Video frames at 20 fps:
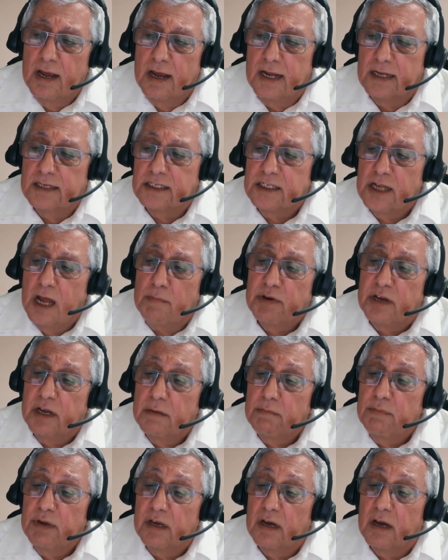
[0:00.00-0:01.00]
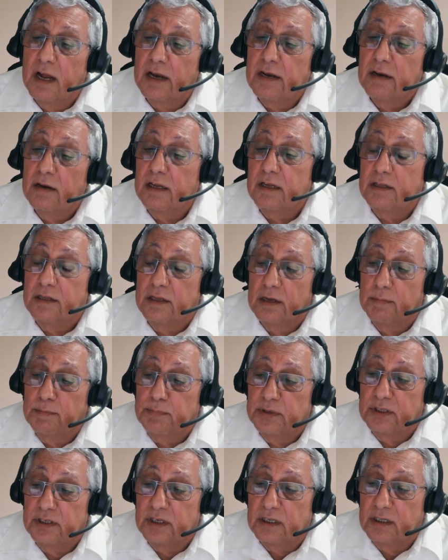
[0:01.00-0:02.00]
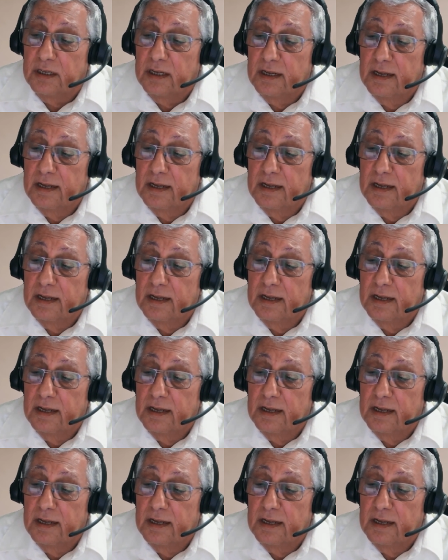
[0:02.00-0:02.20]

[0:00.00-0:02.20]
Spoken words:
and some can be run interpreted,